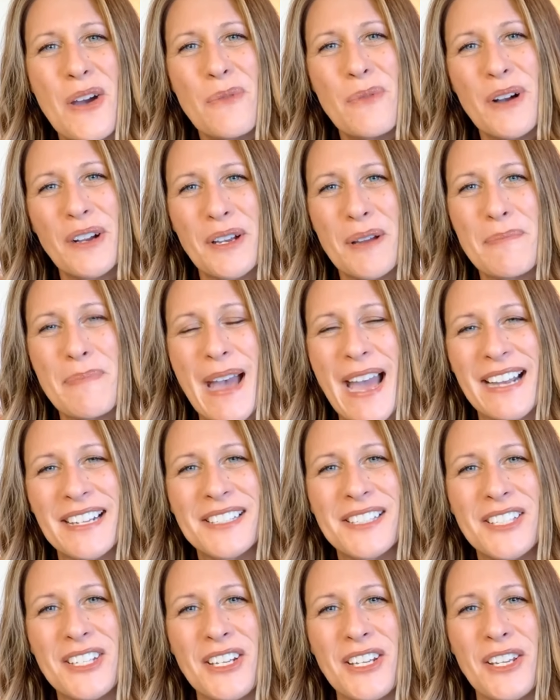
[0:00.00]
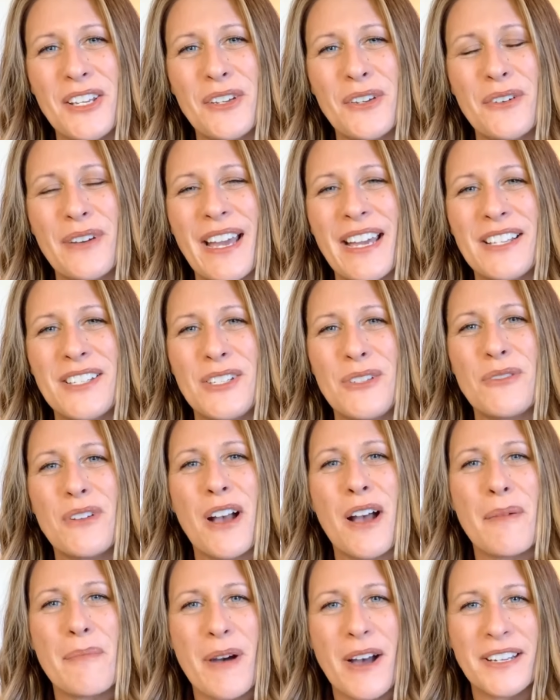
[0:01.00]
welcome packs to you as you come